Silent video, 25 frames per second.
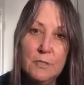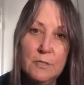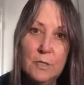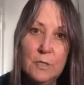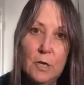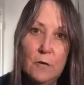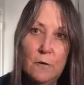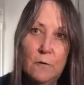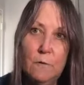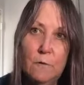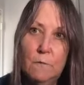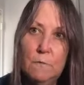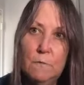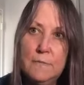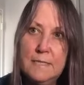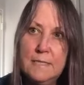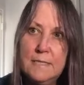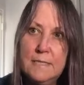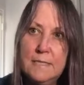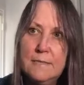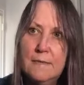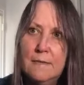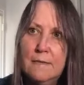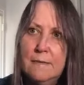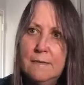It
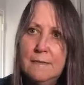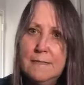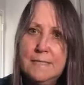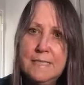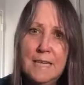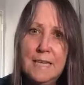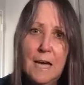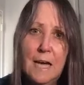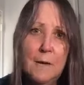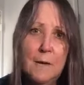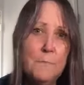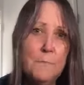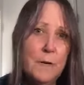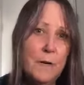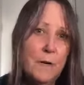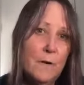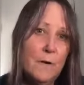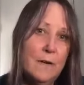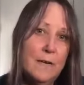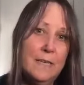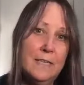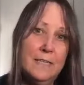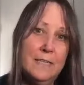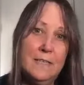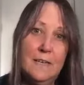was a time
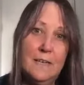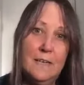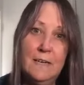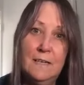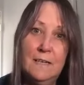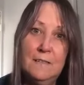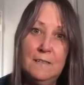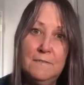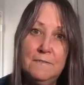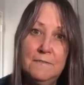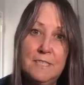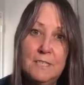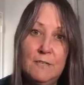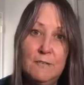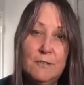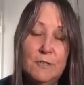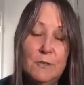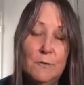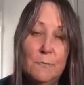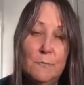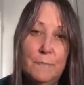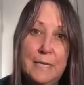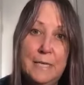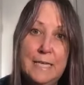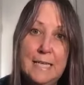period of
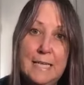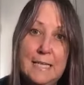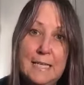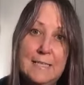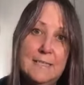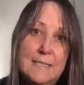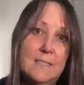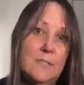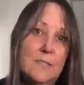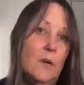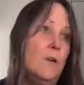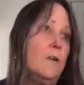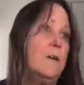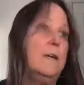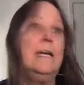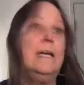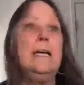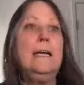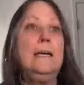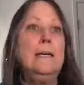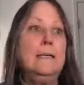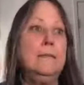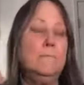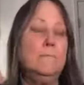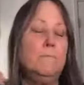social media
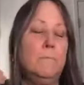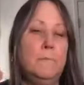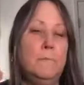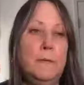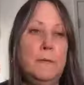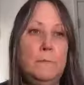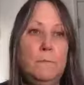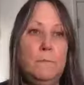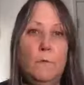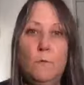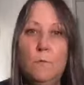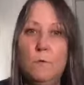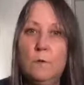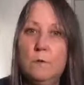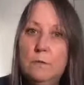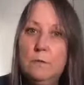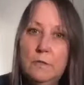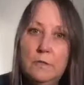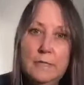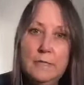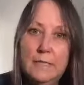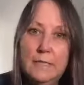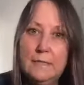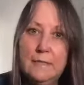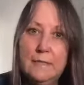starting, and people were
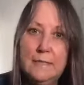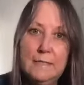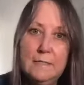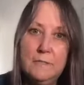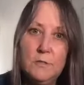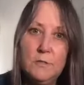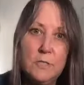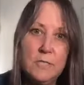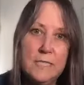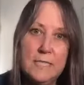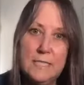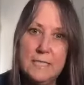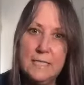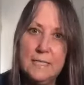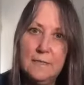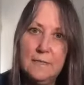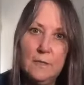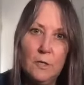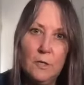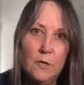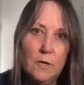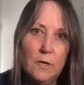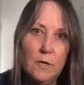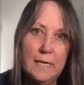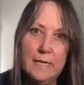interested in
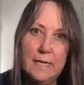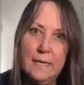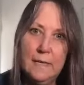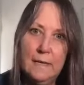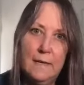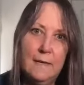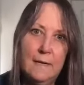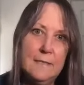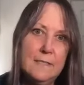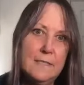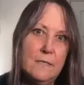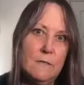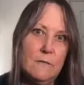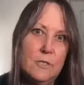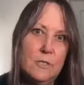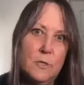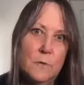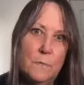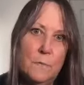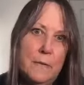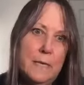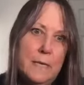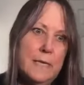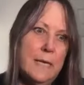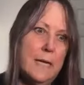learning
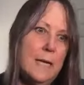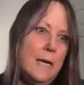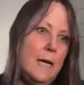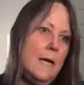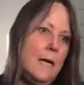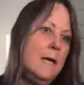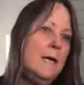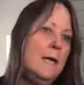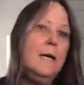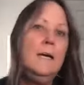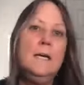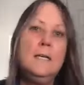social media.